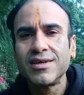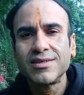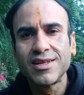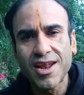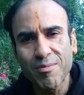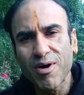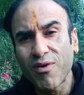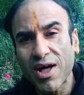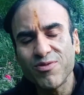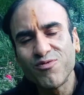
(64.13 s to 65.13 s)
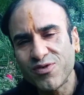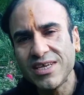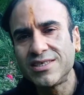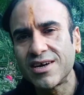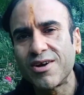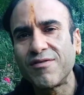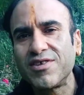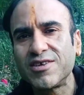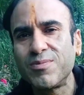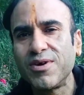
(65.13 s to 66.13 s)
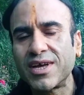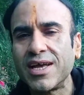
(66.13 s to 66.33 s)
the number one feature of this book